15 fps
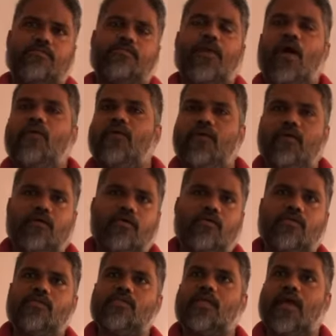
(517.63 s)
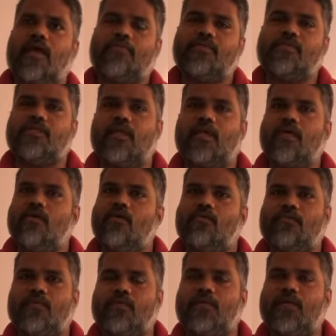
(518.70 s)
power or it's a capacity
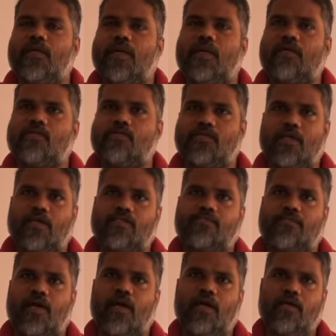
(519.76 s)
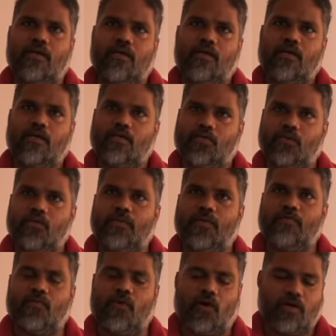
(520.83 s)
of commodity to satisfy
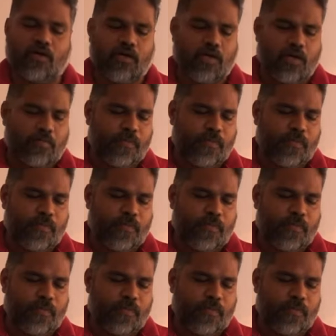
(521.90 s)
human want,